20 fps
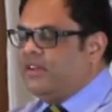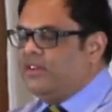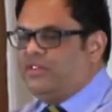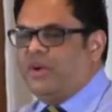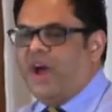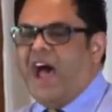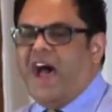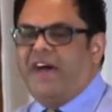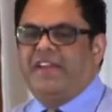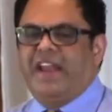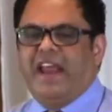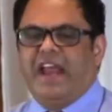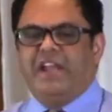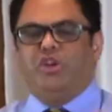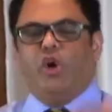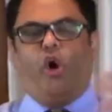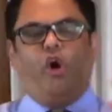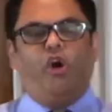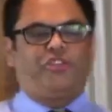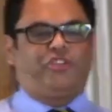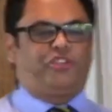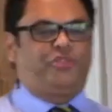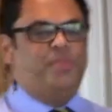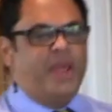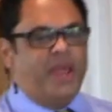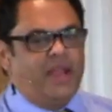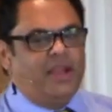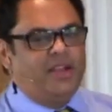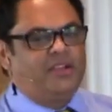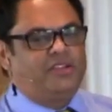to have an
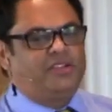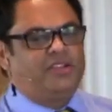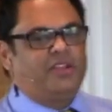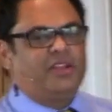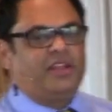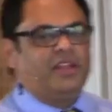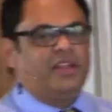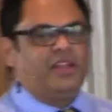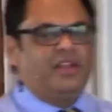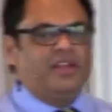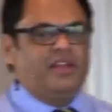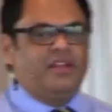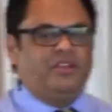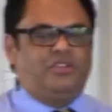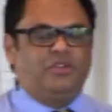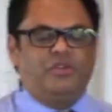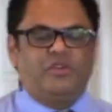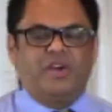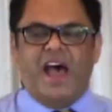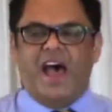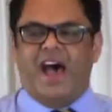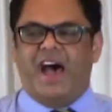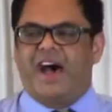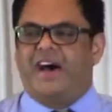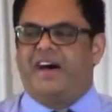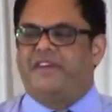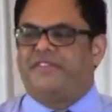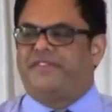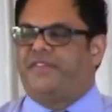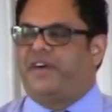endorsement, to
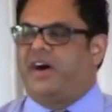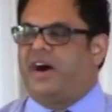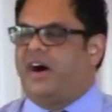have